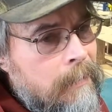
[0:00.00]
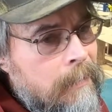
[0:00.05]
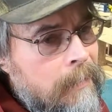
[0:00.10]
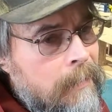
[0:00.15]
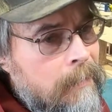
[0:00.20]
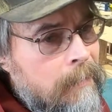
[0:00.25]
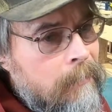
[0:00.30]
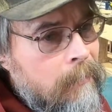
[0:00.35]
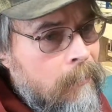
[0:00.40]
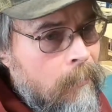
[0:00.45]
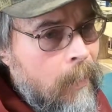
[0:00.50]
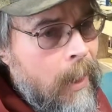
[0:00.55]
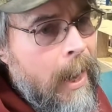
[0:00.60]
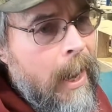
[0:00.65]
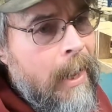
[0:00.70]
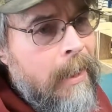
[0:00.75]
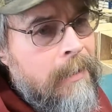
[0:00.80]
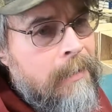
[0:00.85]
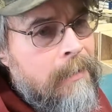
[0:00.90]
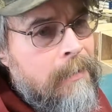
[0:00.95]
the
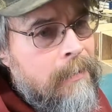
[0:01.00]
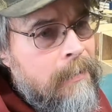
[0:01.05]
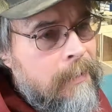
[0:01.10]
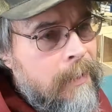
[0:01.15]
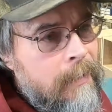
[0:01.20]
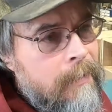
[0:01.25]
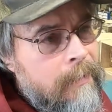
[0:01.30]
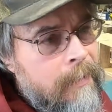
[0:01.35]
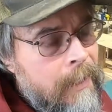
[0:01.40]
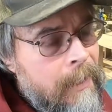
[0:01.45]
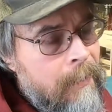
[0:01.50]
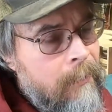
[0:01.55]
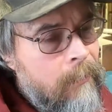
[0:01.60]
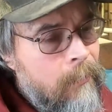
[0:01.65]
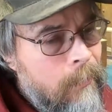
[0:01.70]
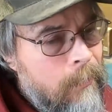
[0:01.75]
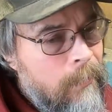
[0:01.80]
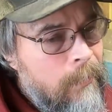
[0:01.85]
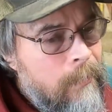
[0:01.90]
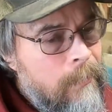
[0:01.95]
wax that they
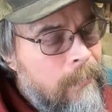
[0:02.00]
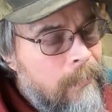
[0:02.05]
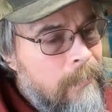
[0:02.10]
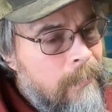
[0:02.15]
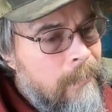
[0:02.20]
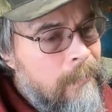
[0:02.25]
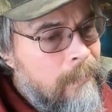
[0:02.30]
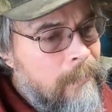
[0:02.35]
were